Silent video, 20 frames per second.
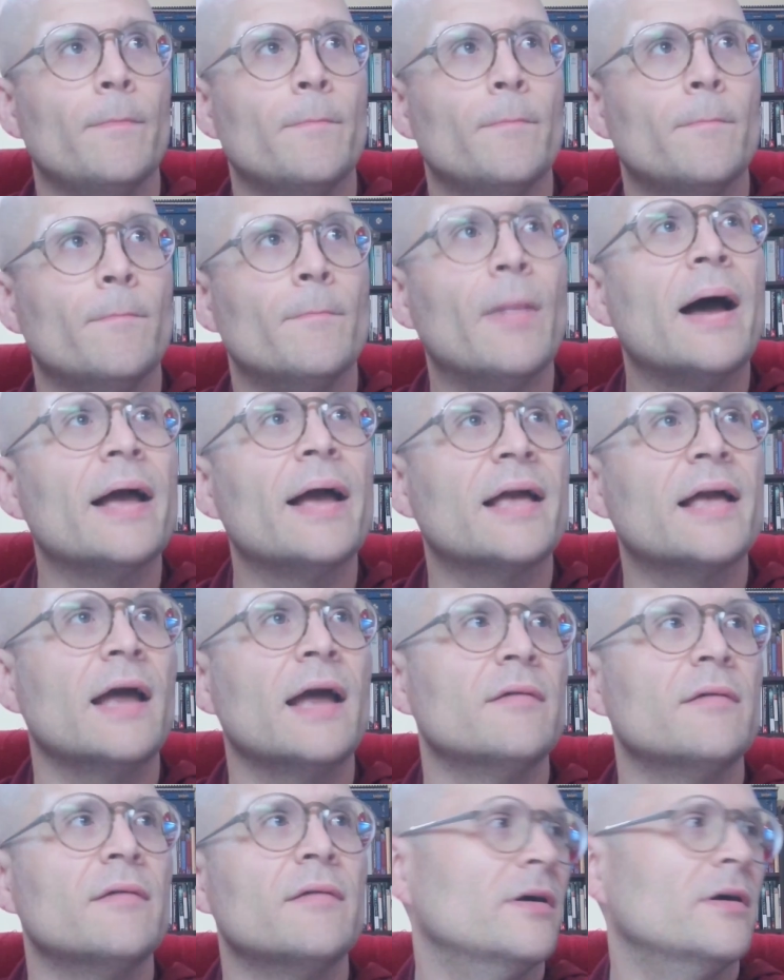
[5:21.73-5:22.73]
My kind
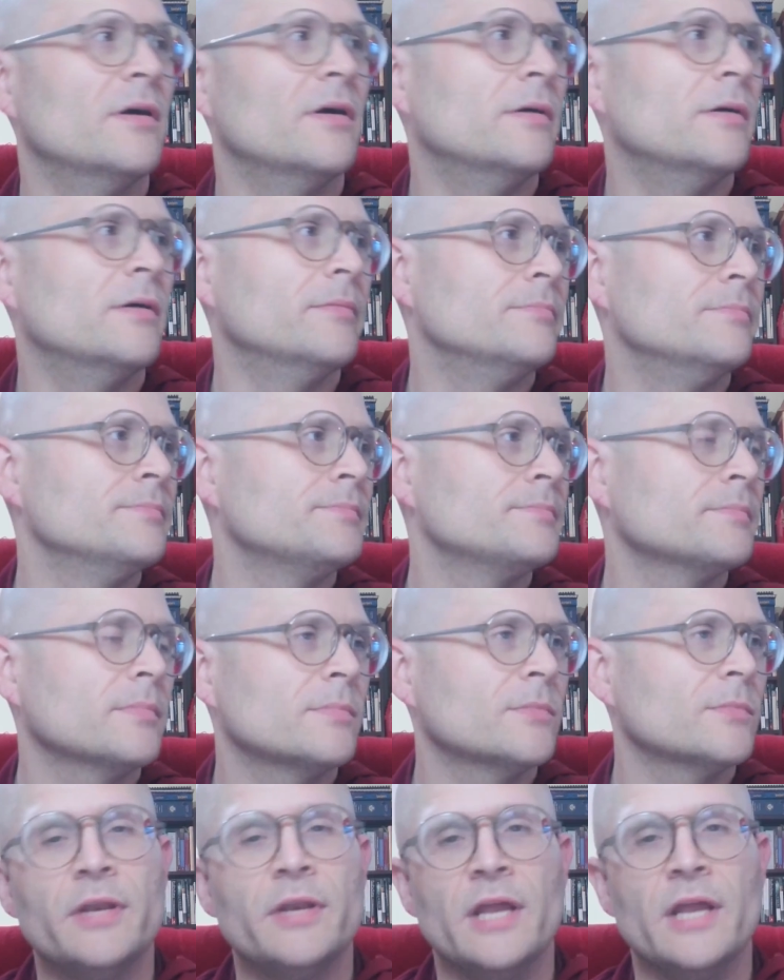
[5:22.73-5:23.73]
of
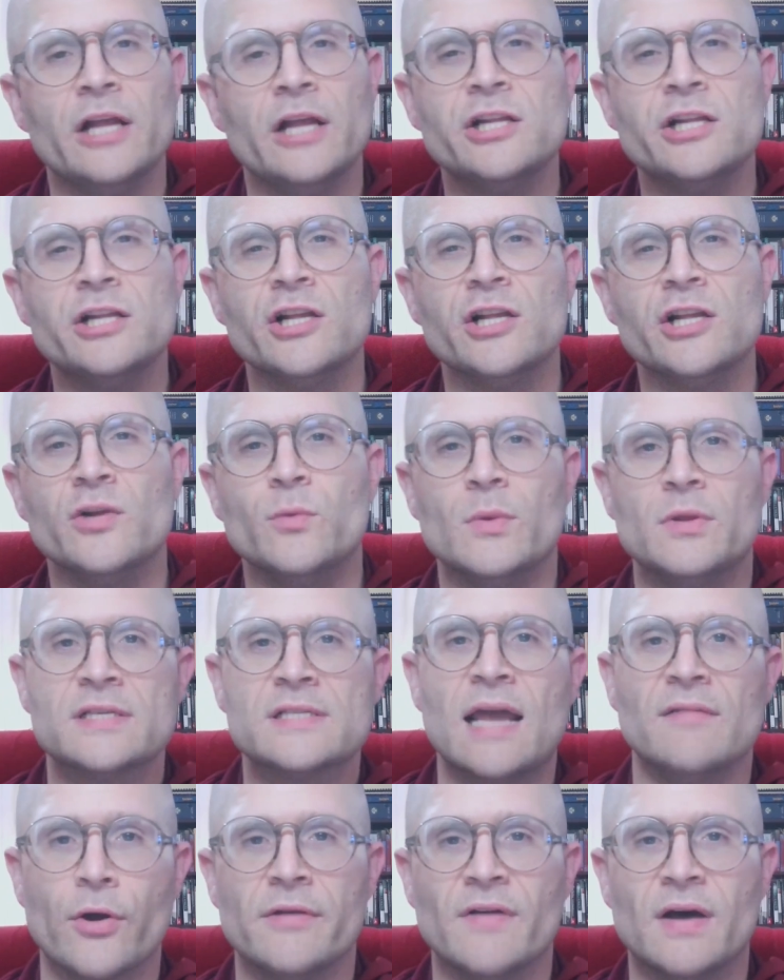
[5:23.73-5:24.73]
trepidation with this kind of
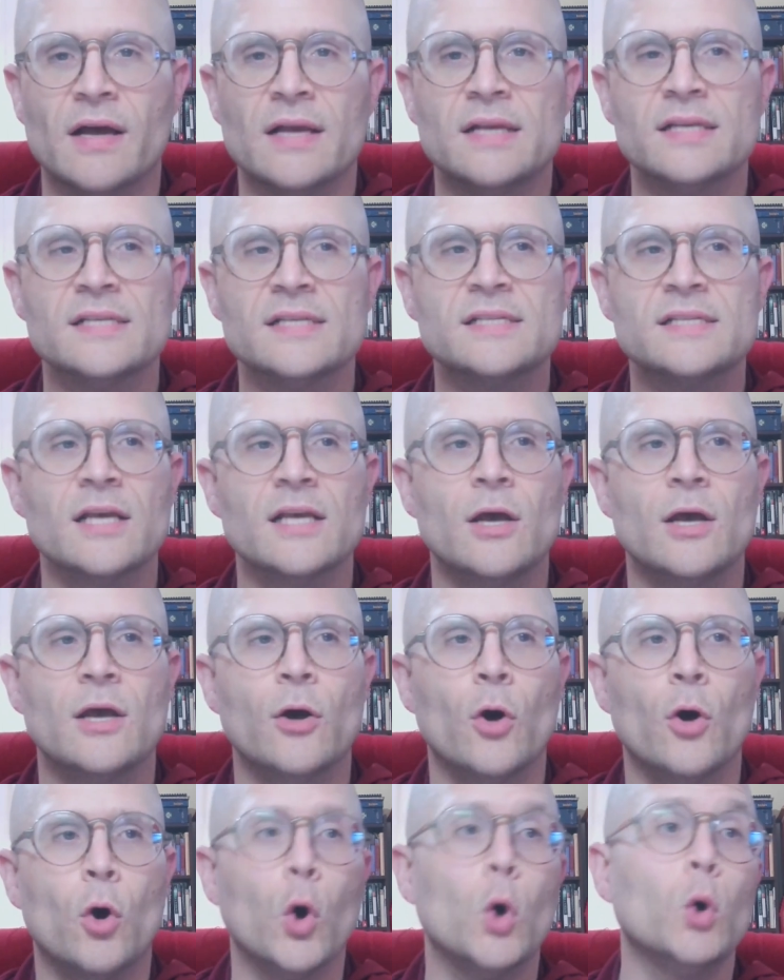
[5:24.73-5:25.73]
literary device
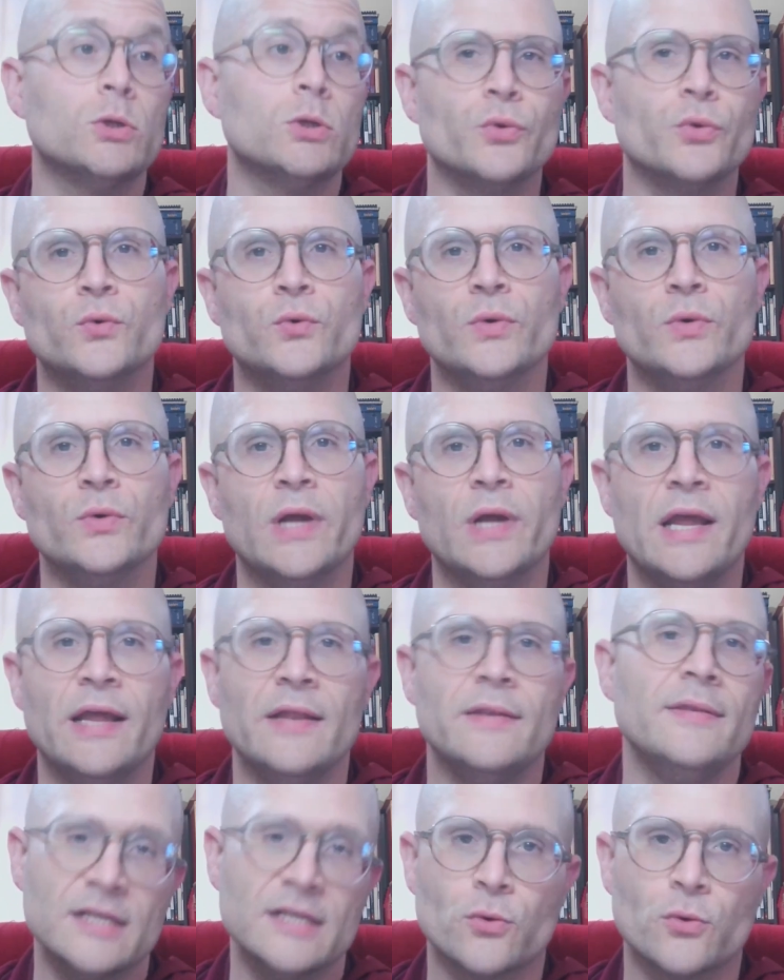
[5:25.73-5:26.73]
holds true in
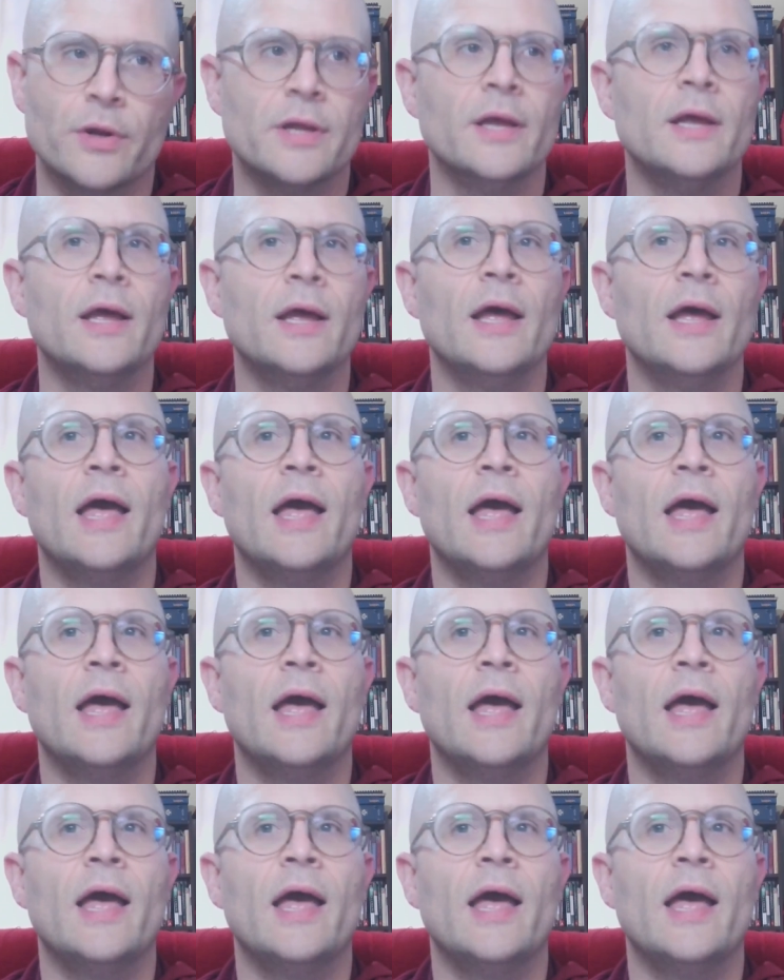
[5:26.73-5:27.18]
this story.